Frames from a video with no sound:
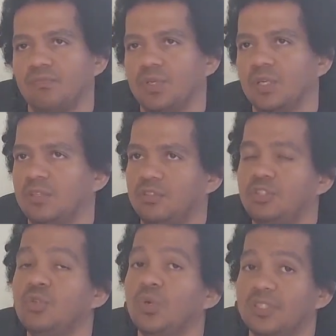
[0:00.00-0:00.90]
But
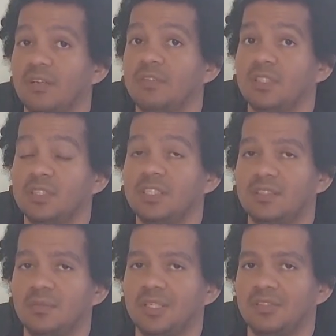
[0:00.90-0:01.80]
you will definitely
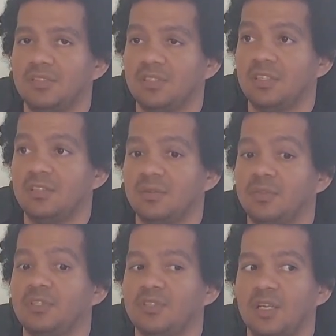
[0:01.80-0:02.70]
get the message that hey,
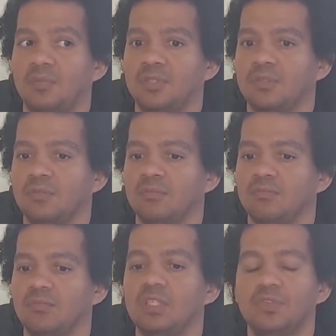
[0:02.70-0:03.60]
something is happening
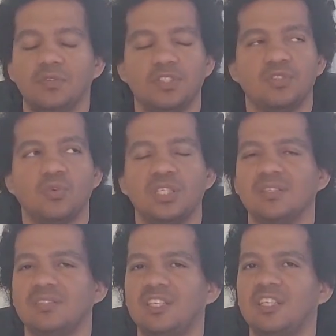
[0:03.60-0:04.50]
even if it's only
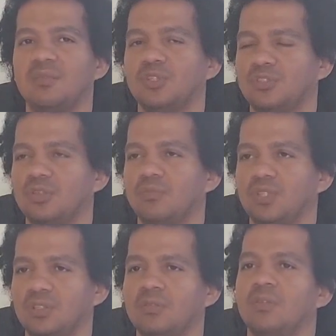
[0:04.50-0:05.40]
a dream or
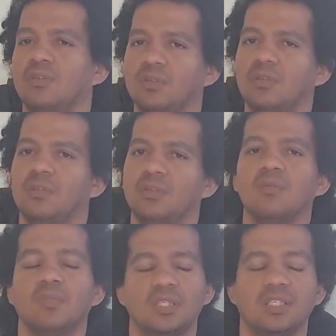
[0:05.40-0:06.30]
something.
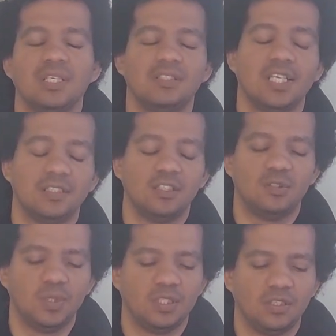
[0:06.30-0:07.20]
But again, generally
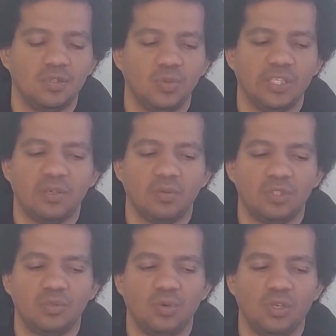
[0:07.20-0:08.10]
speaking, you will get
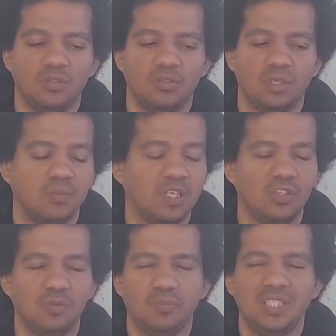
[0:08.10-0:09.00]
what you want. It might
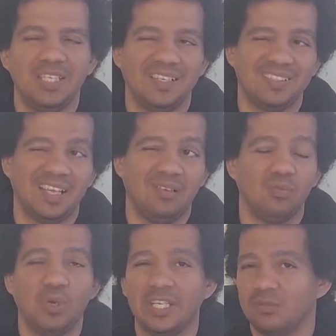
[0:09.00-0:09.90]
not be the
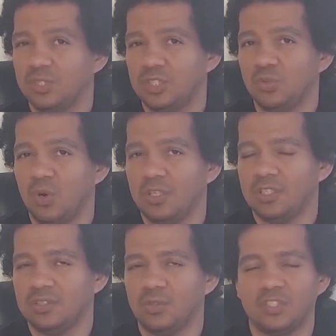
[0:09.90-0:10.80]
exact way in which you
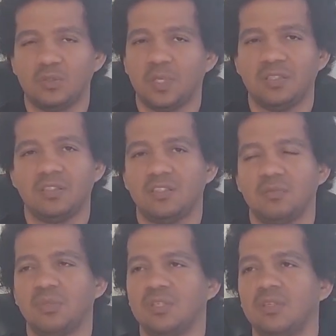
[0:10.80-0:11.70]
wanted it or expected
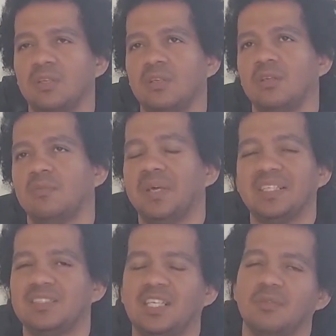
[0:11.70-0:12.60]
it, but
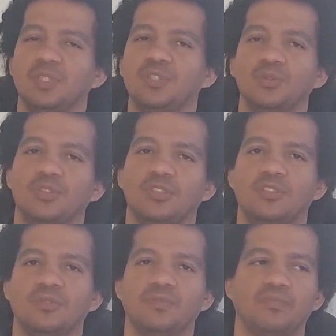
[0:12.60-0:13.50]
beggars can not be
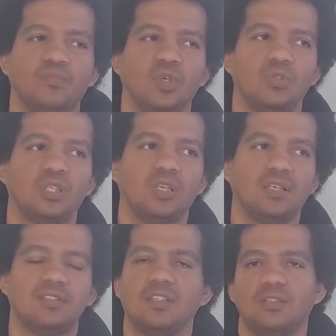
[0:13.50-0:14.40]
choosers. Okay,
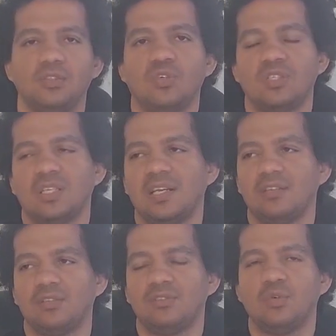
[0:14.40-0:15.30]
like I said, you're
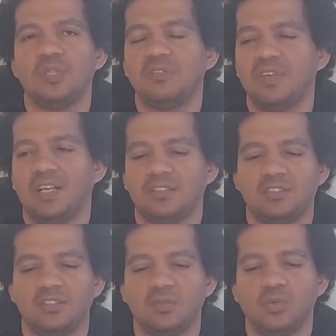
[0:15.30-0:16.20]
reliant on so many
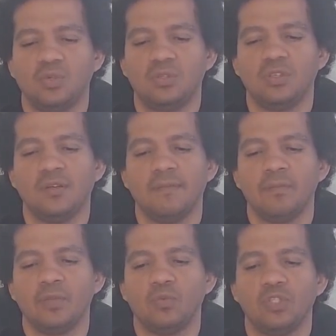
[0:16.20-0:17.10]
factors in the world.
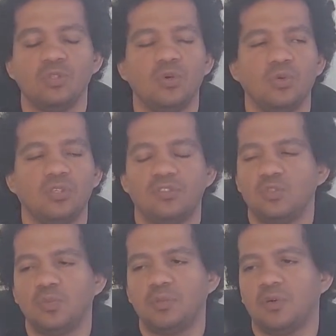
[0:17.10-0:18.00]
When you go to the
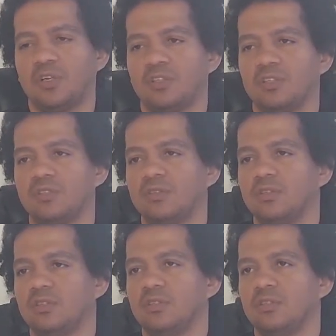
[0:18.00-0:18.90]
supermarket,
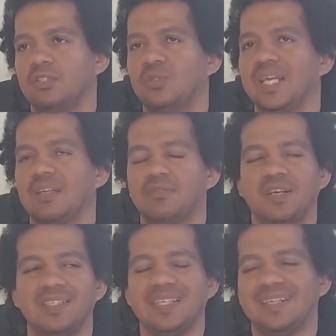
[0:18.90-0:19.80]
you can't
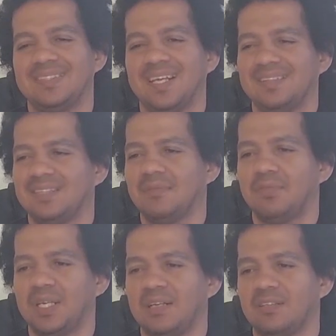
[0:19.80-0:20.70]
find the exact same
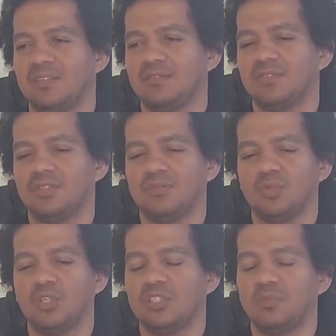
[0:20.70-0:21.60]
brand of um,
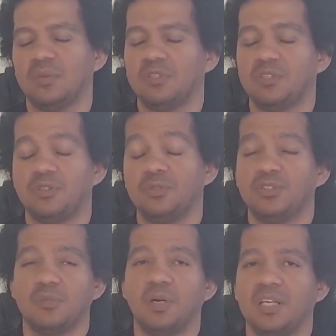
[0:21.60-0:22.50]
toilet paper you're
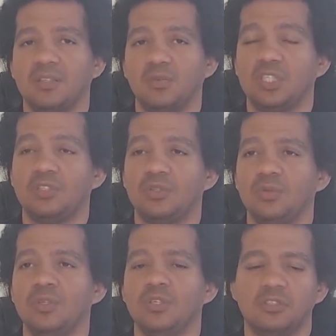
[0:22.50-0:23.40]
used to buying. What do you
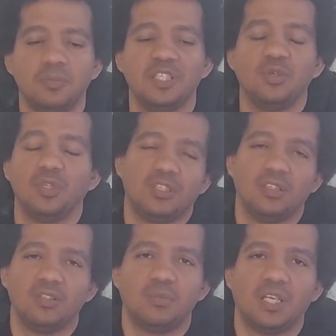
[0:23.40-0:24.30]
do? You may do with
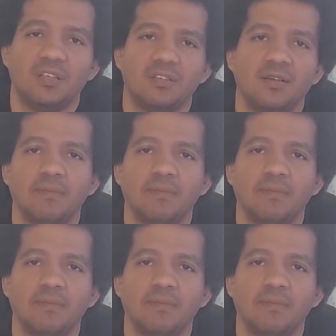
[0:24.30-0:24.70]
another brand.